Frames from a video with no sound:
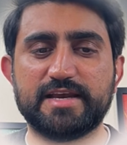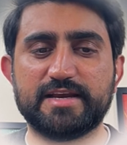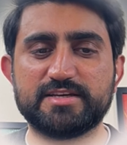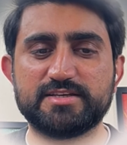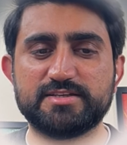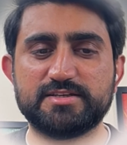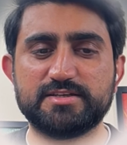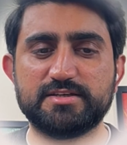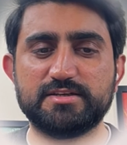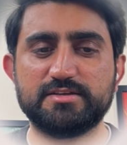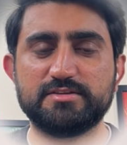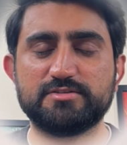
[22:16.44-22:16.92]

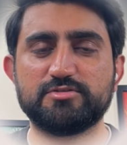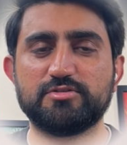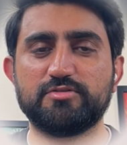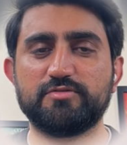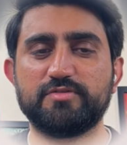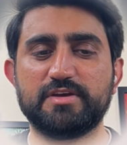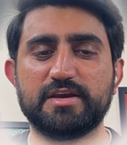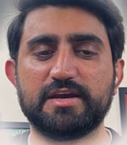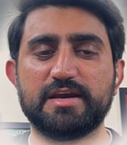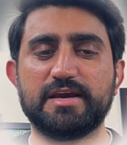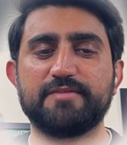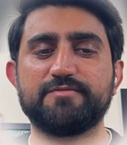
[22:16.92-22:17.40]
section. So
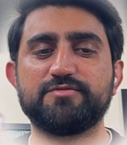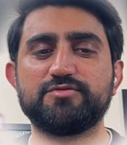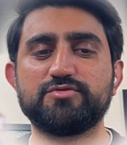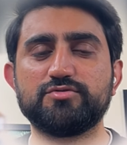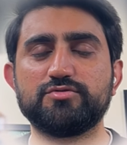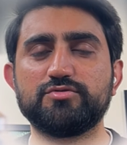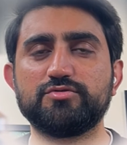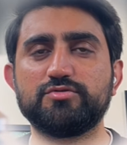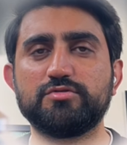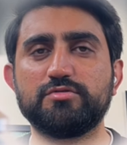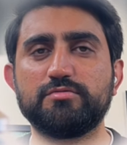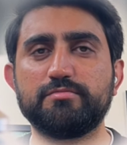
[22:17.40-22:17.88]
we have
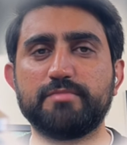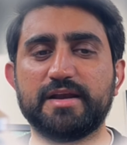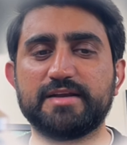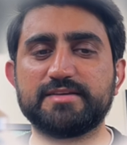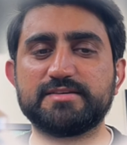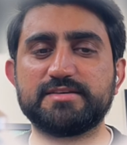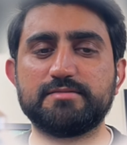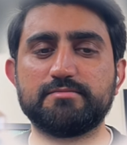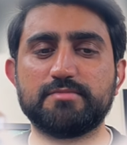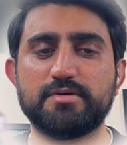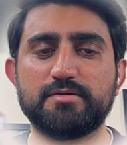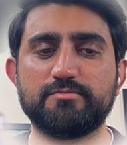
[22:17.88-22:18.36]
to
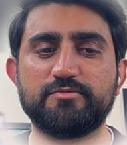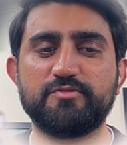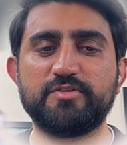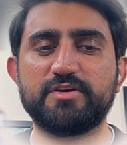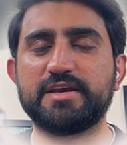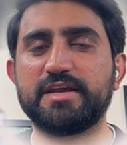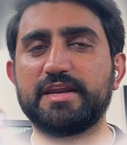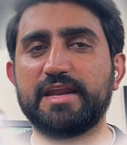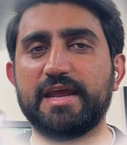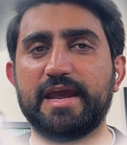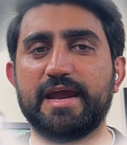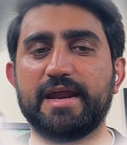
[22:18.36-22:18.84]
maximum, we
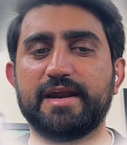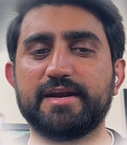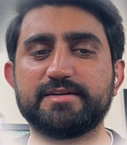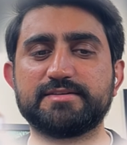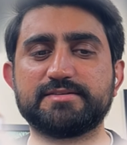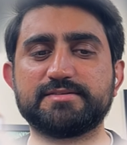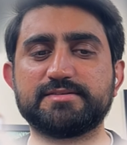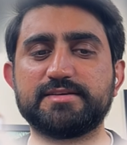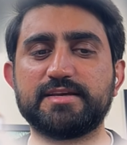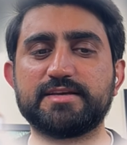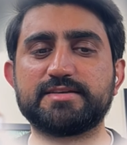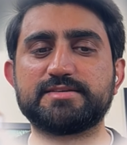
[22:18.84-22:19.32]
can add
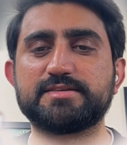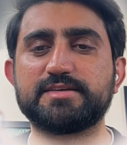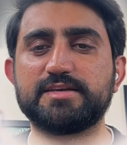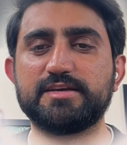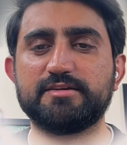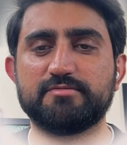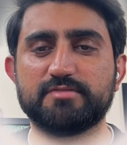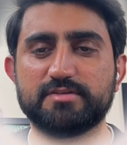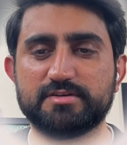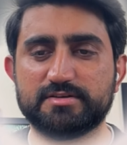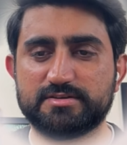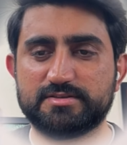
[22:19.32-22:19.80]
6
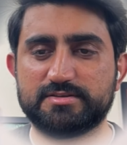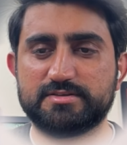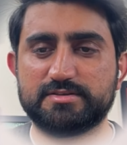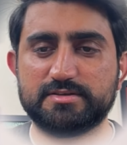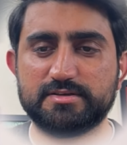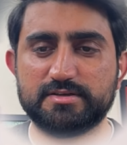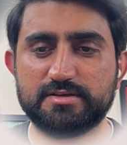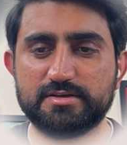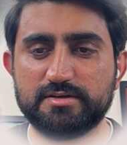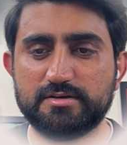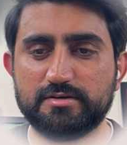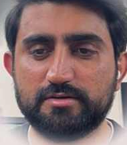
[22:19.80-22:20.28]

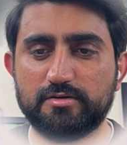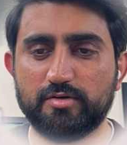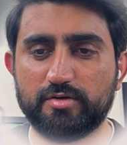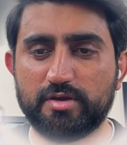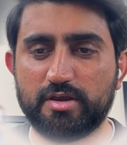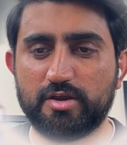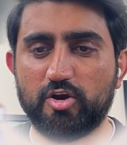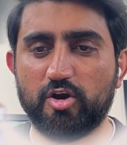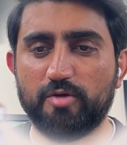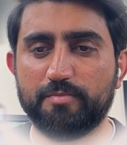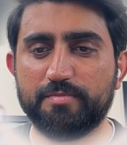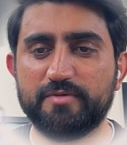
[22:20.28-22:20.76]
keywords.
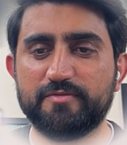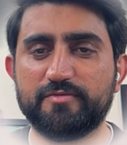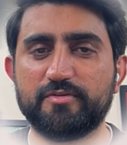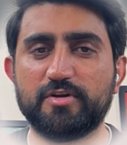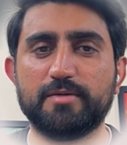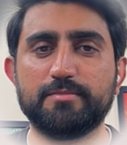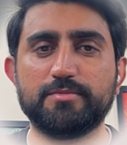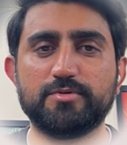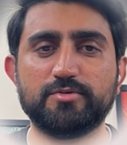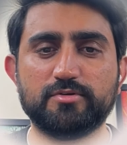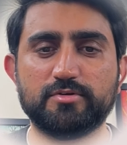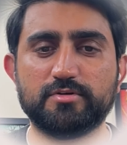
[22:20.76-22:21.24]
Okay, copy
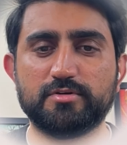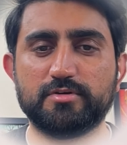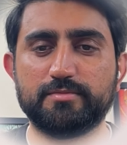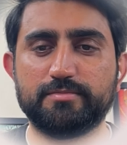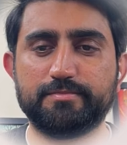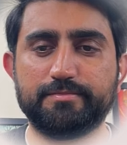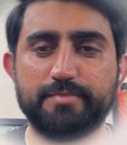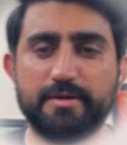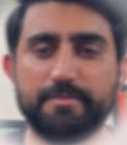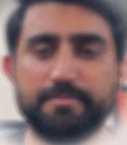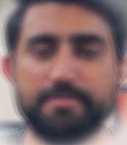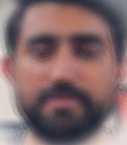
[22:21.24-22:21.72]
from your
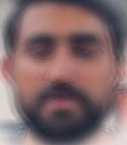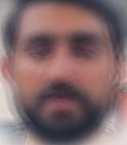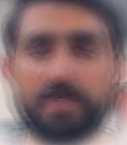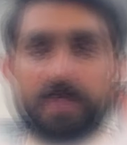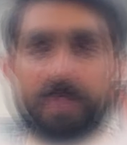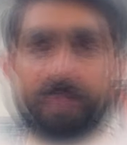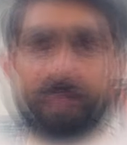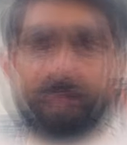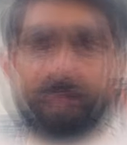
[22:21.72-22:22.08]
paper